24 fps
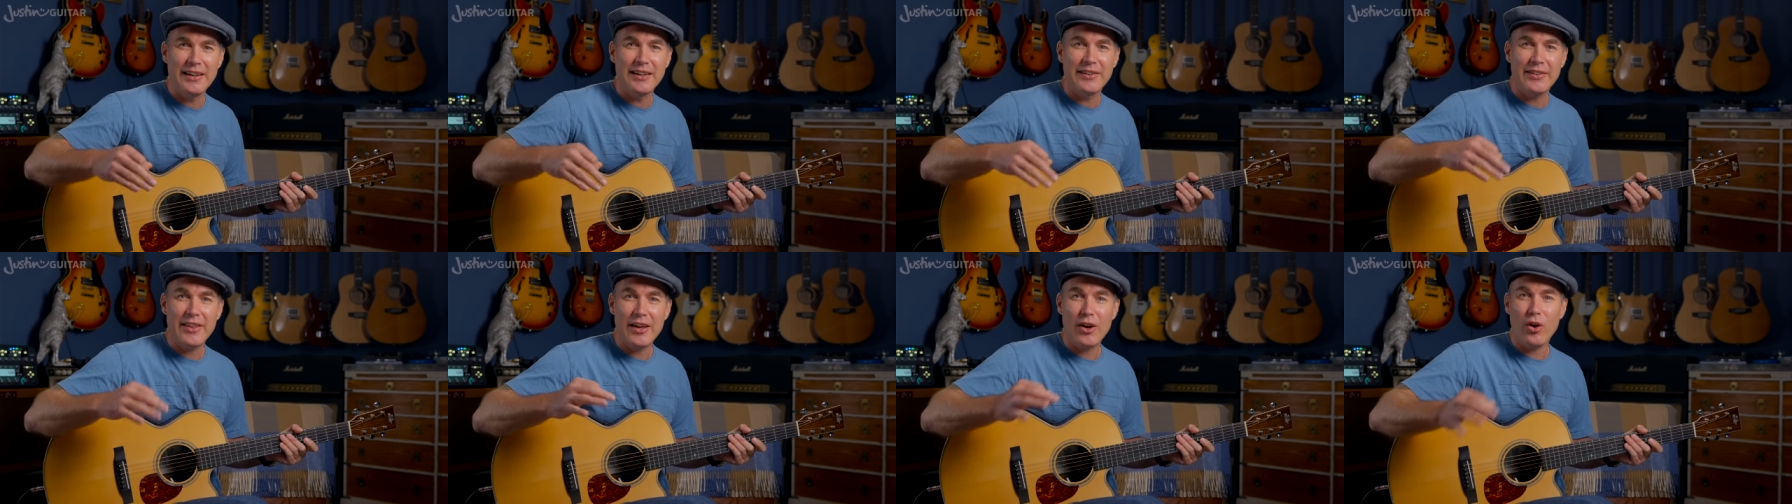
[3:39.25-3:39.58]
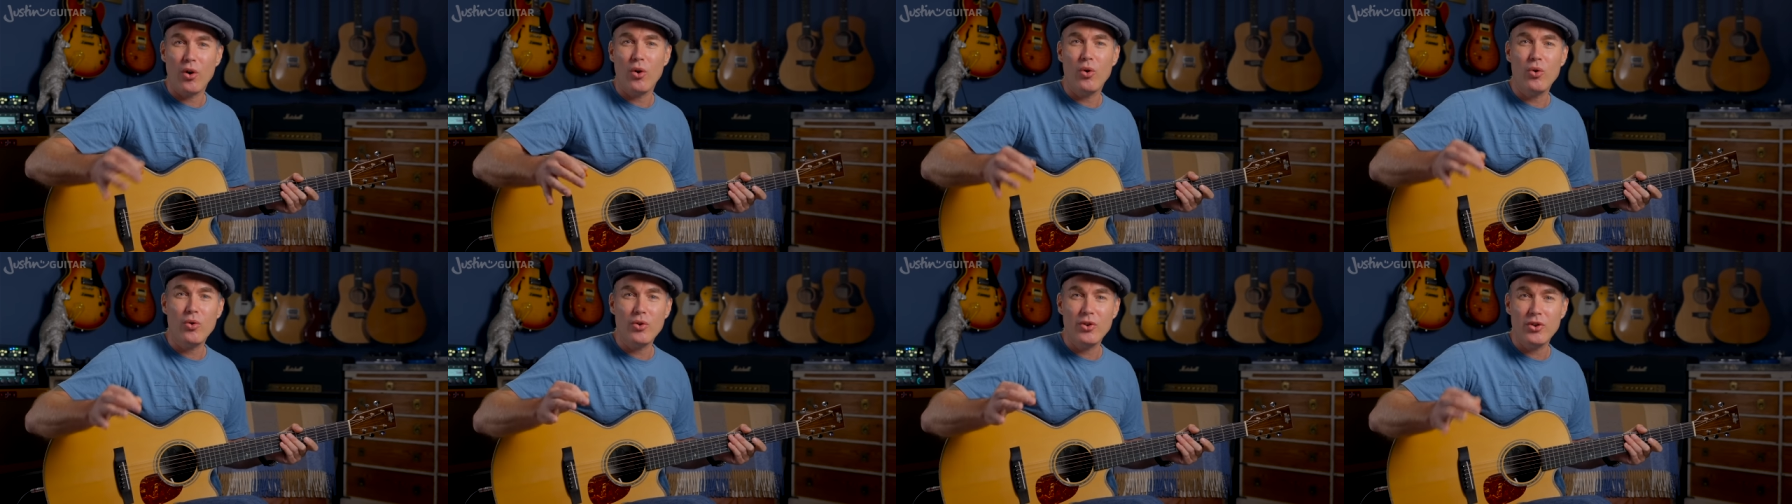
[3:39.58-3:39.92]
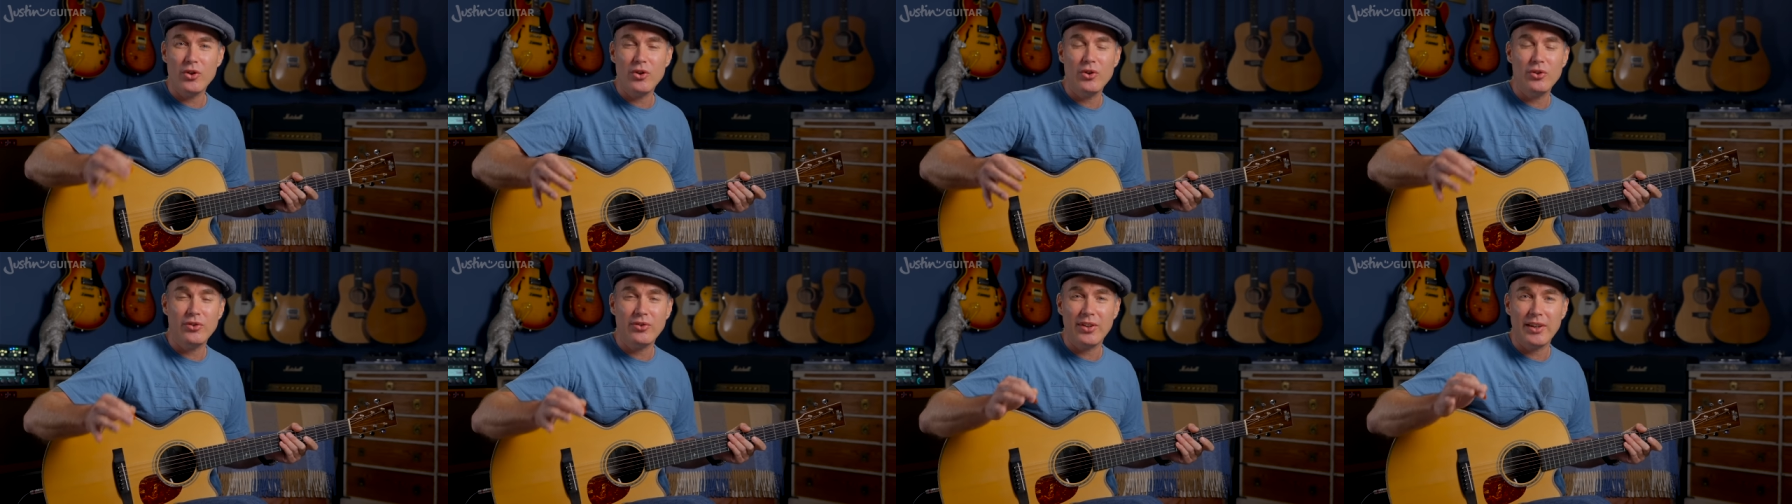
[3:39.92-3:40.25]
they're all
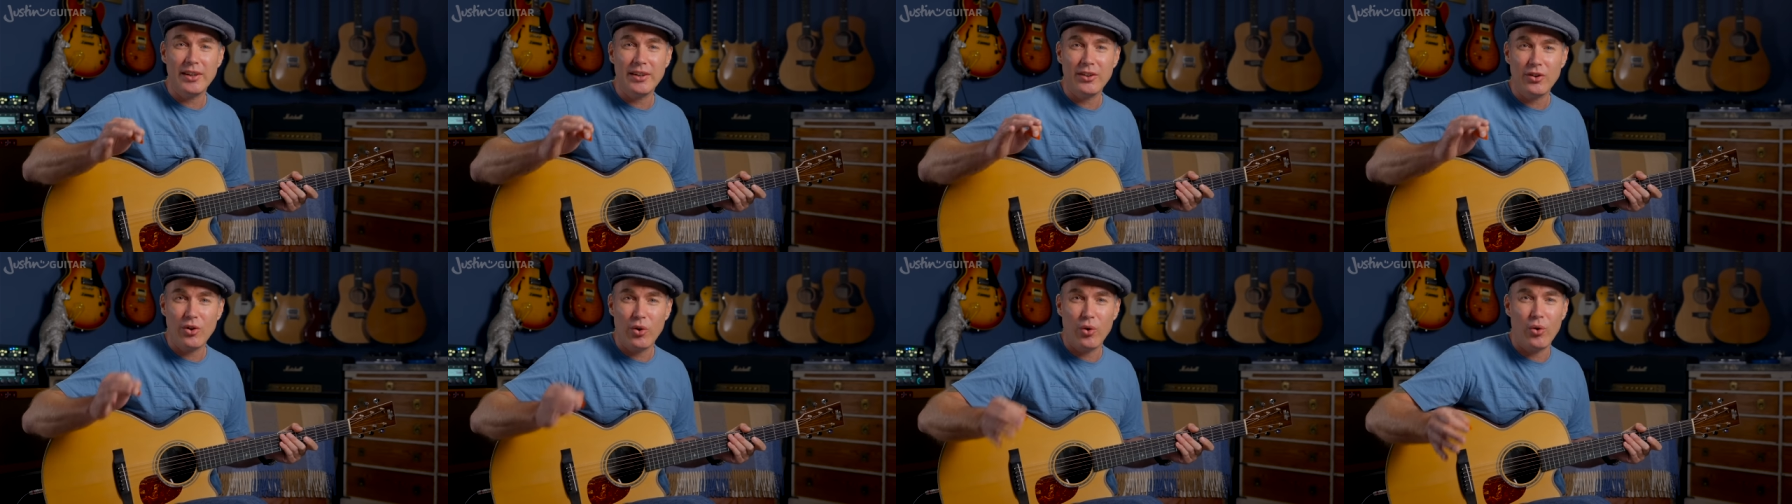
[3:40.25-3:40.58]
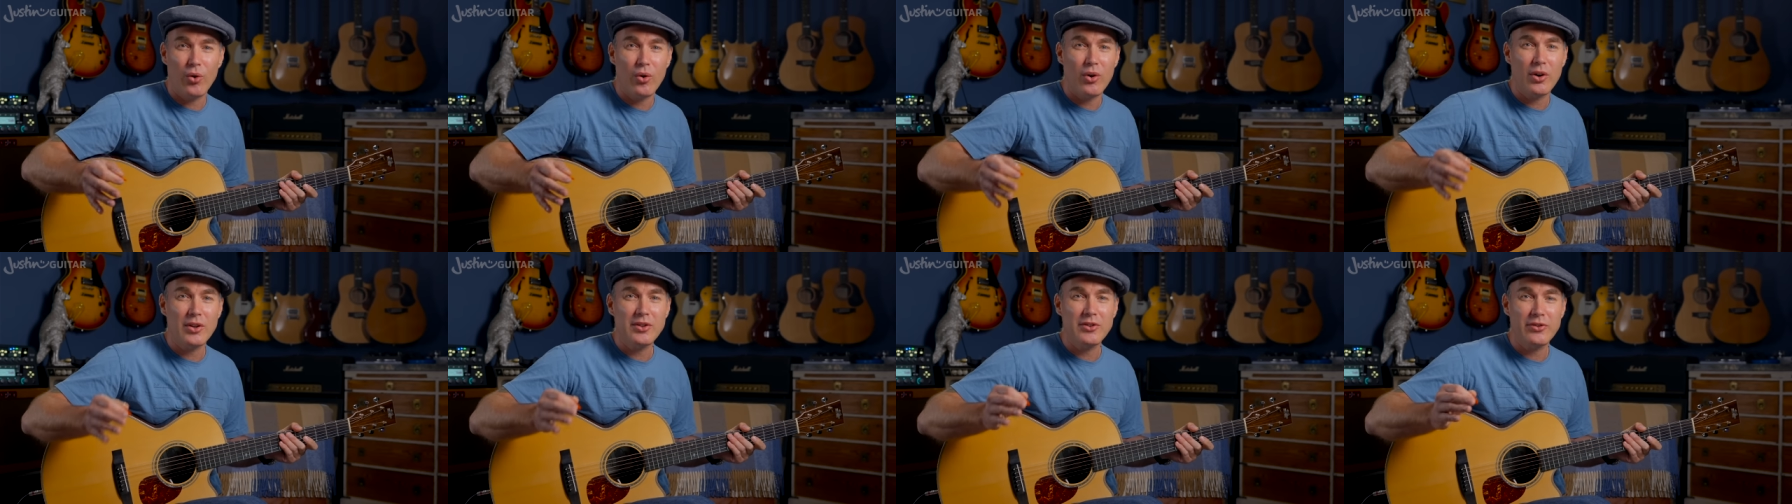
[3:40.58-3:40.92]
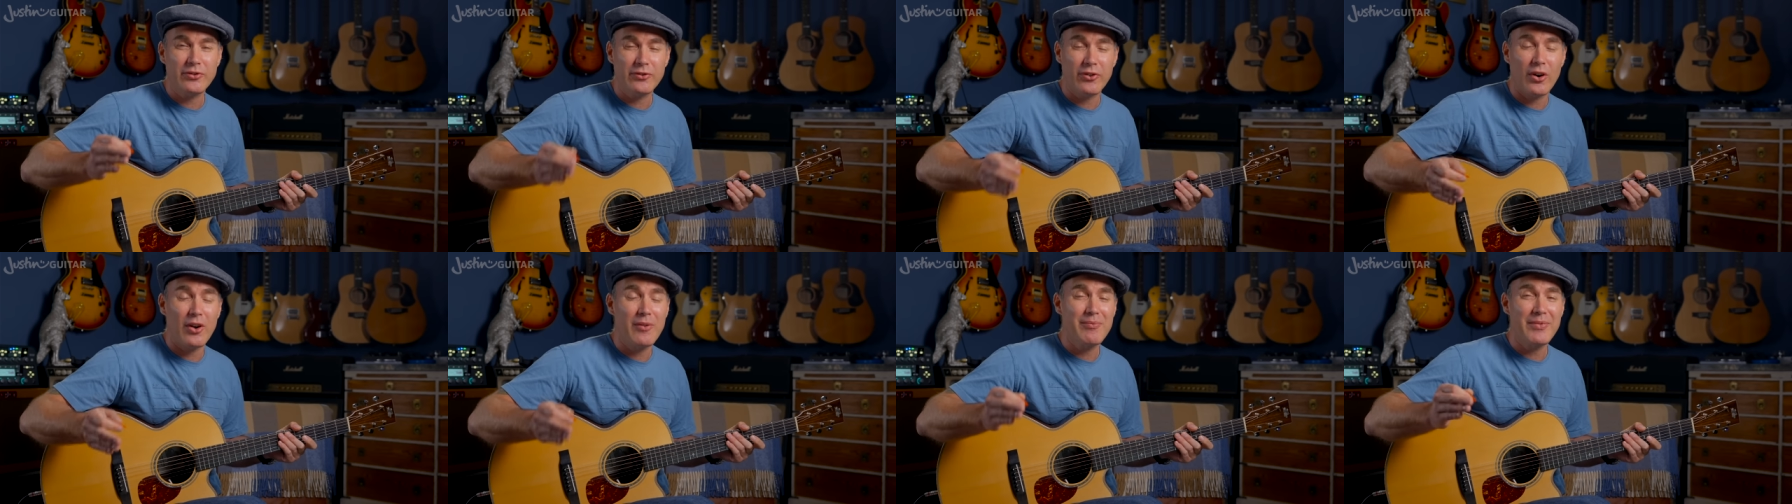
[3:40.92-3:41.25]
using chords
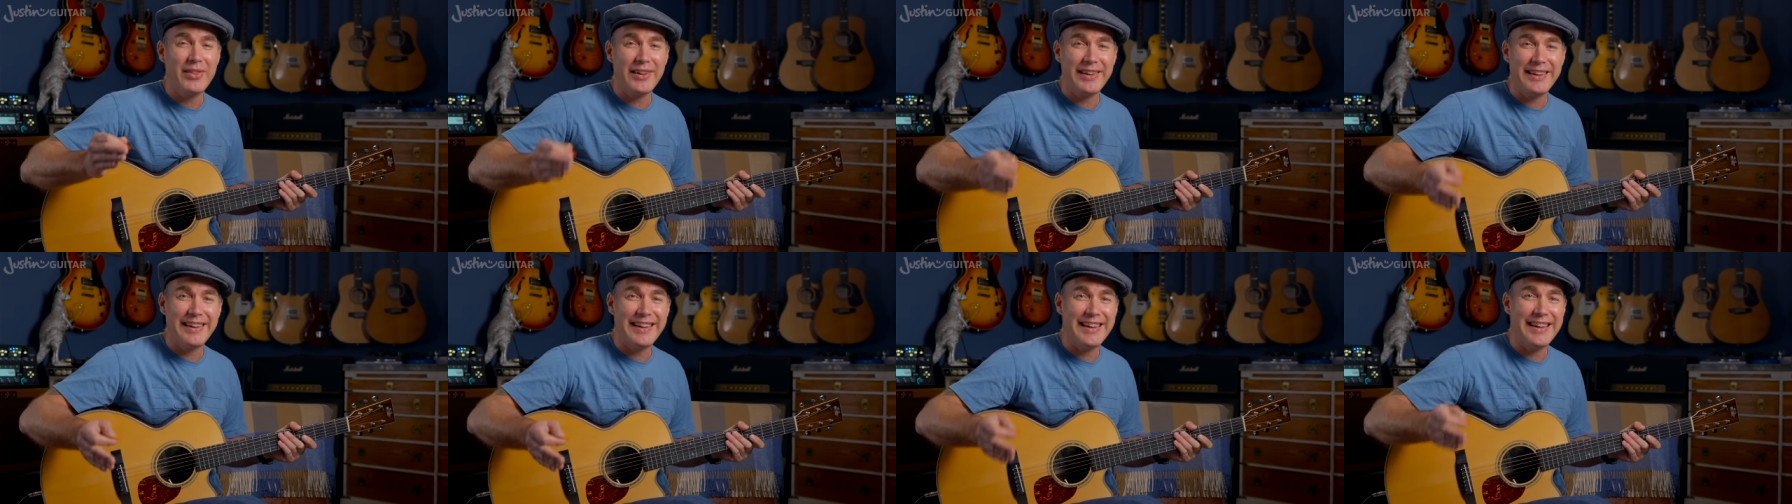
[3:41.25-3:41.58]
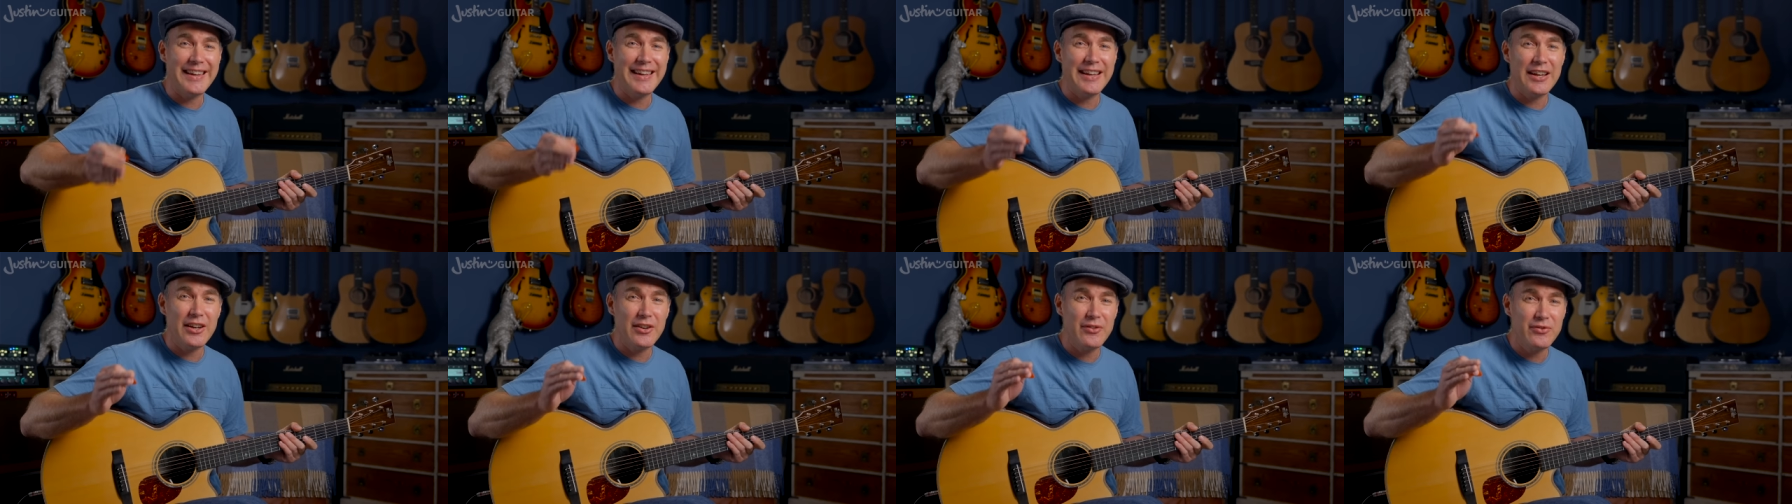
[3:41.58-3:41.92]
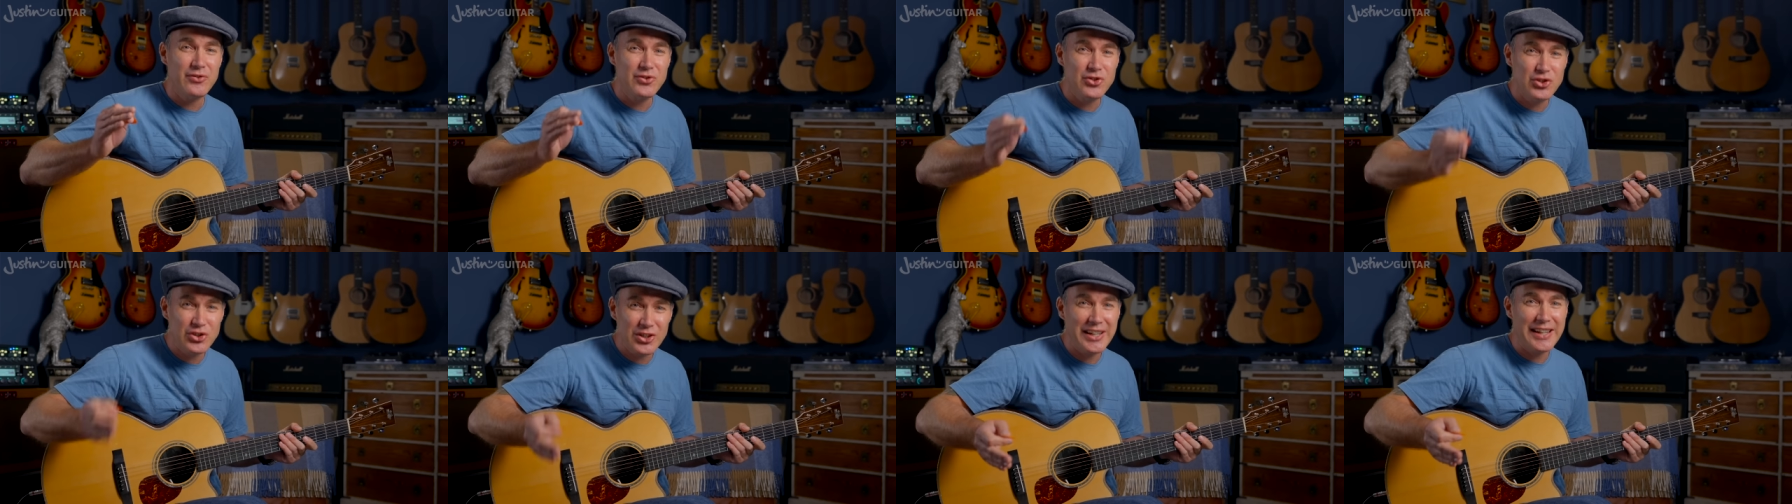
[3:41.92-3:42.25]
from the key of
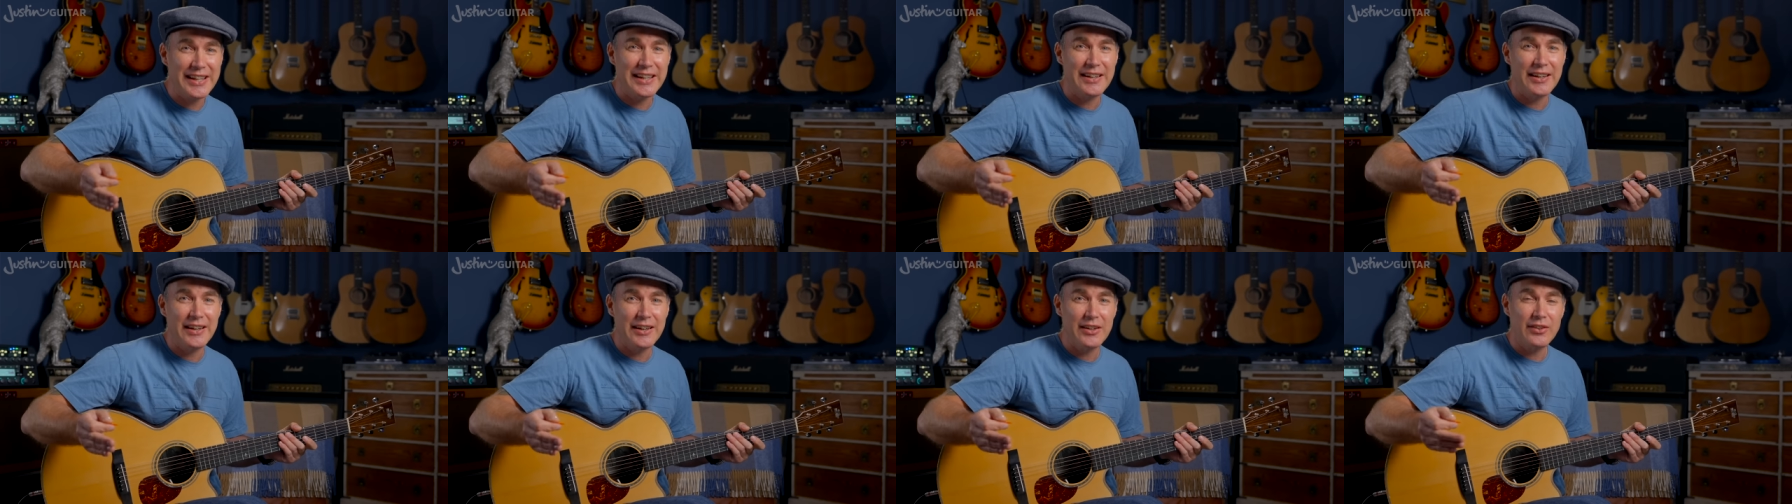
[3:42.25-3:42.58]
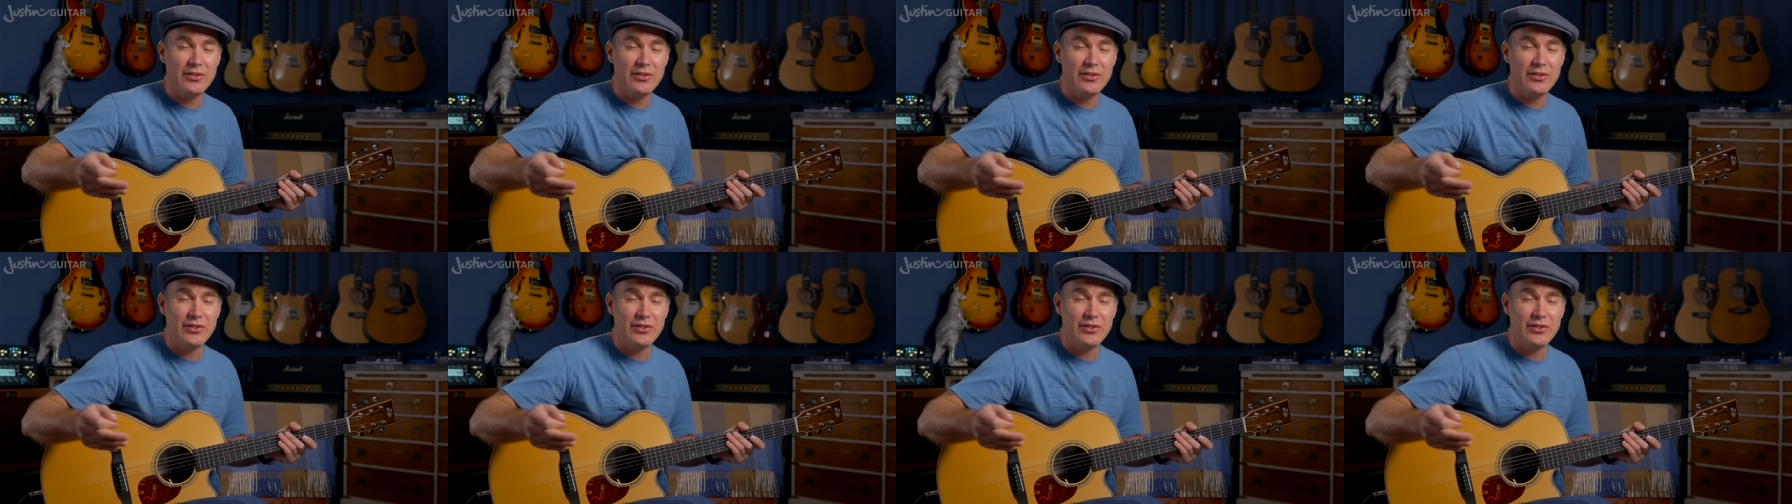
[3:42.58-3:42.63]
G.